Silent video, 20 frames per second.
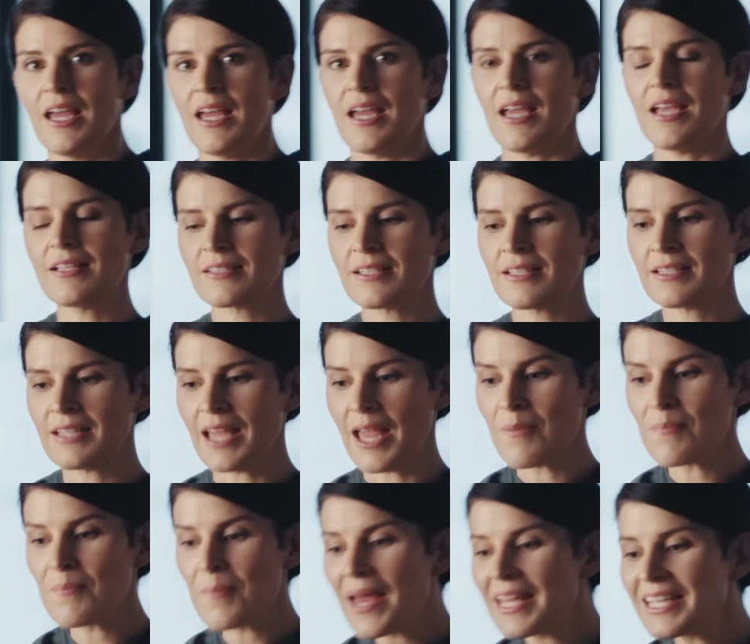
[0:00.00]
is an
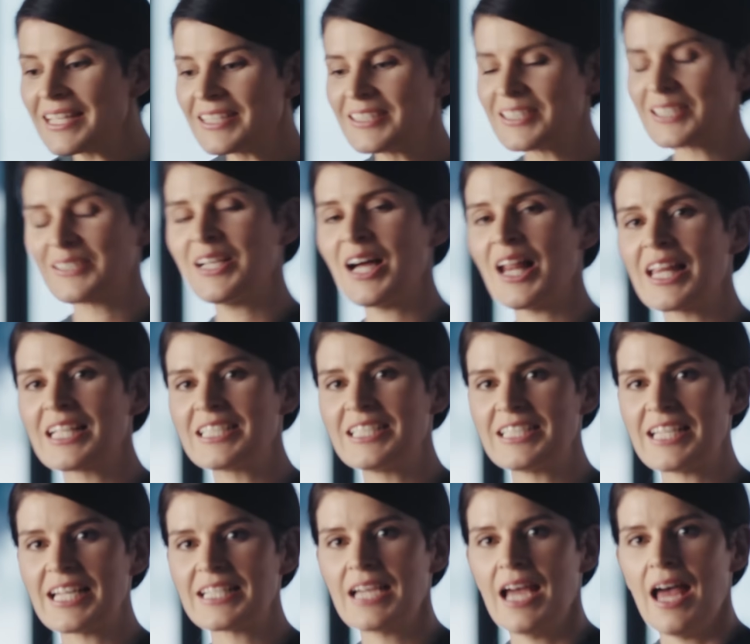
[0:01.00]
embedded technology
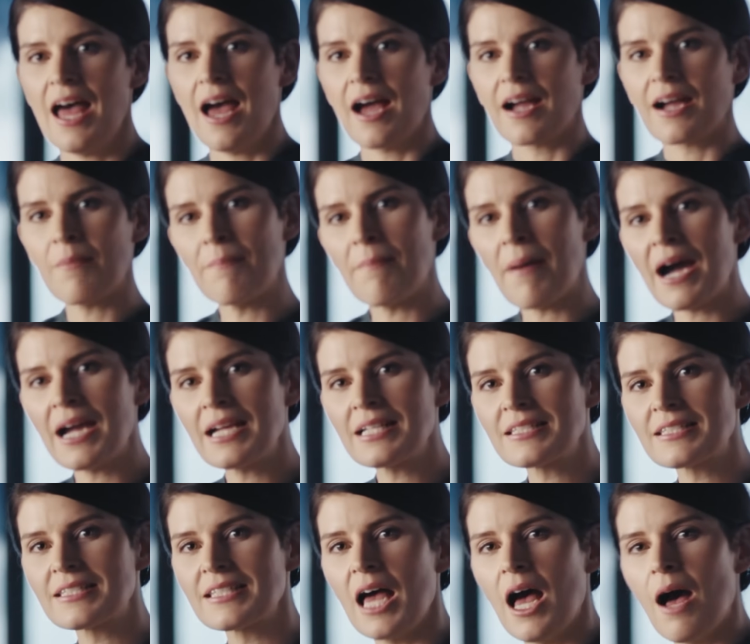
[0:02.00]
that
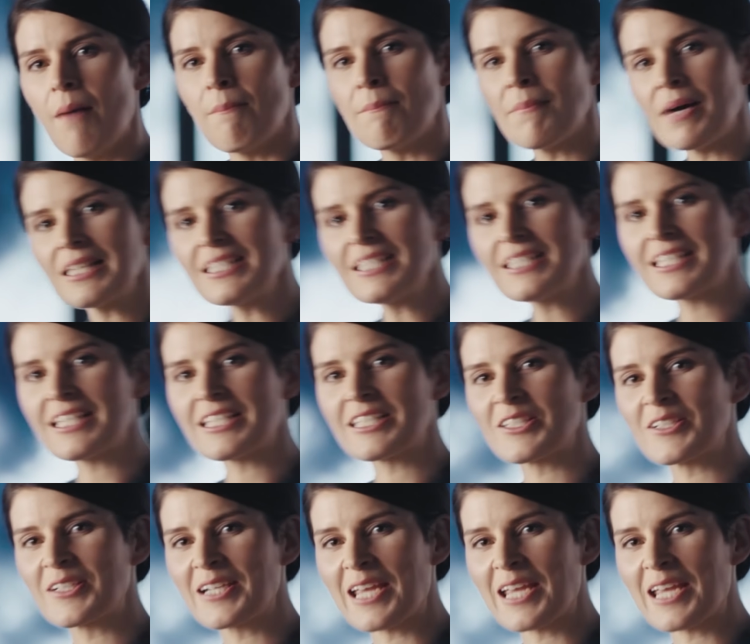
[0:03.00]
combines multi-sensor